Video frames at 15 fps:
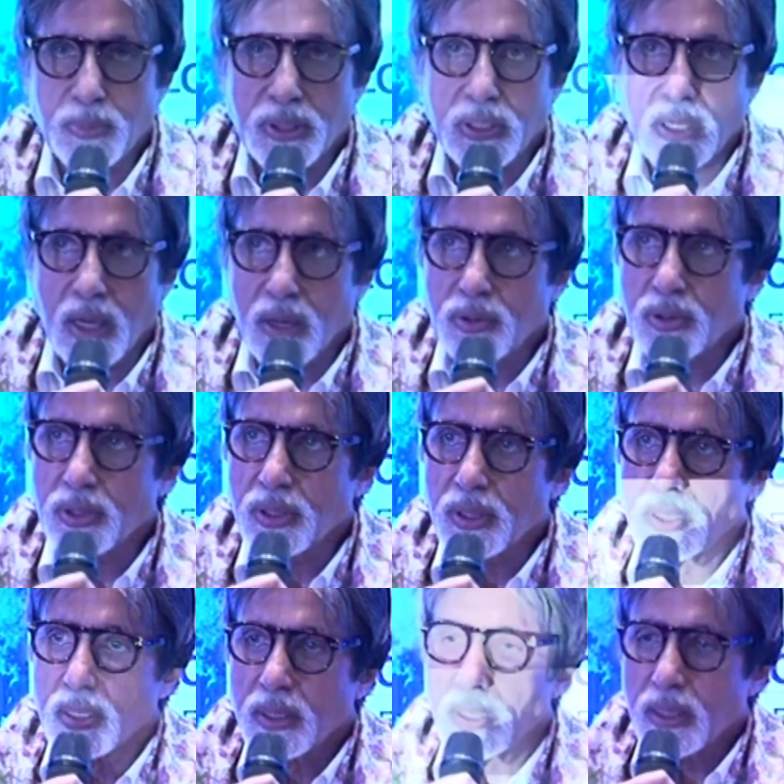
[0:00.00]
coming down.
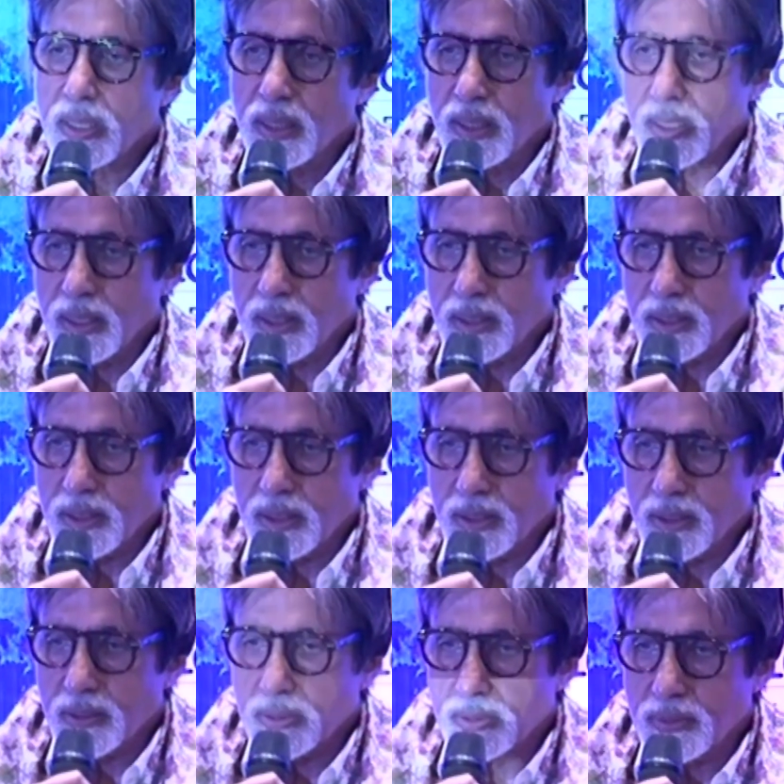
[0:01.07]
And
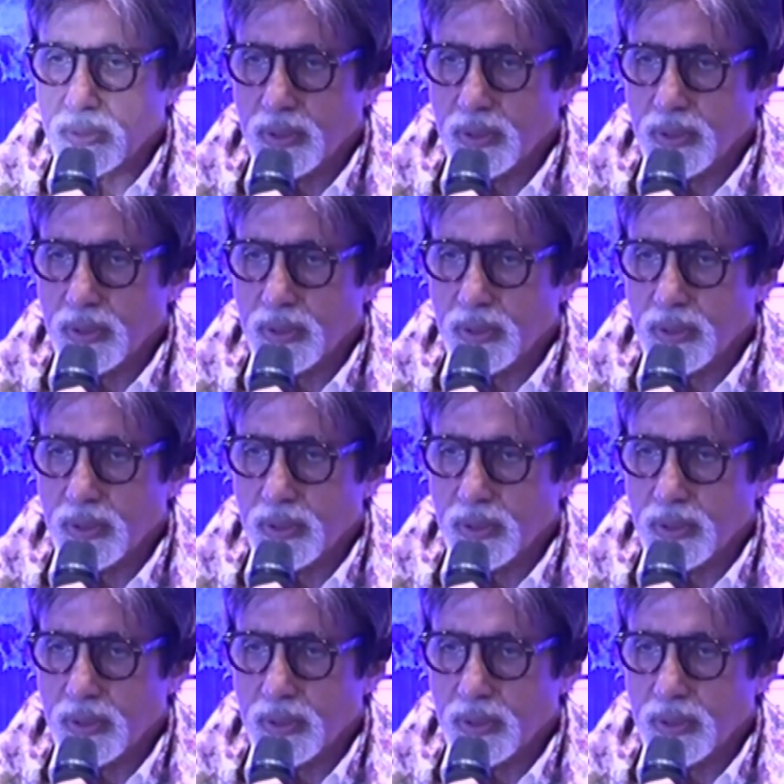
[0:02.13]
uh,